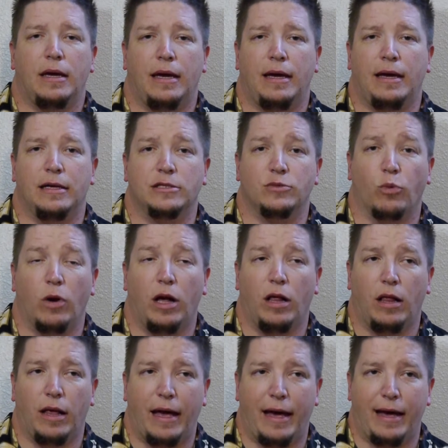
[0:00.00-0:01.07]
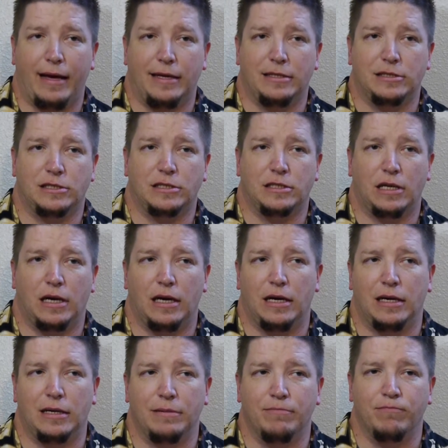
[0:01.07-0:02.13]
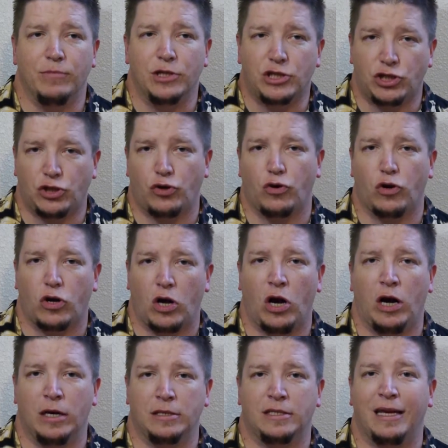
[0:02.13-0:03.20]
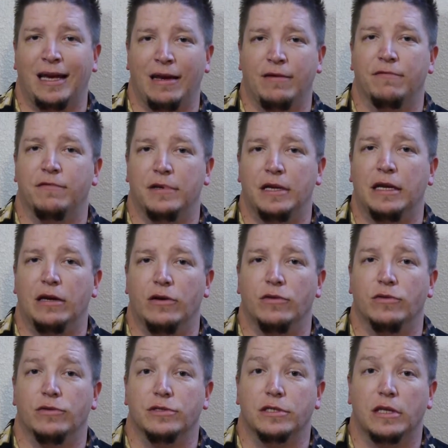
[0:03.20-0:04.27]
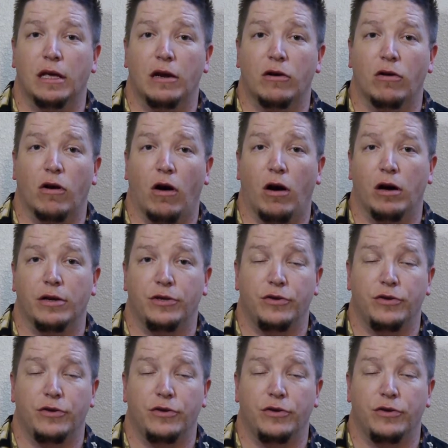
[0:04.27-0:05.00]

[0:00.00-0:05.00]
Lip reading: as well as mature content videos that are on